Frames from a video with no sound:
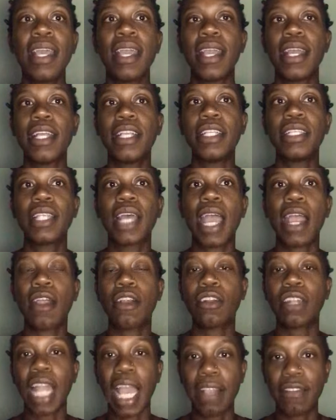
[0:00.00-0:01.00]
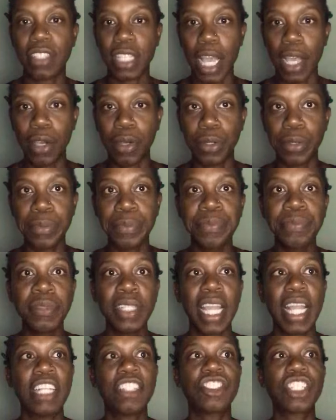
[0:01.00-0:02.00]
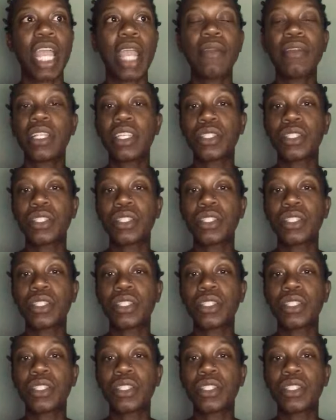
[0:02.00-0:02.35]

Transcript: in our life cycle. And Saturn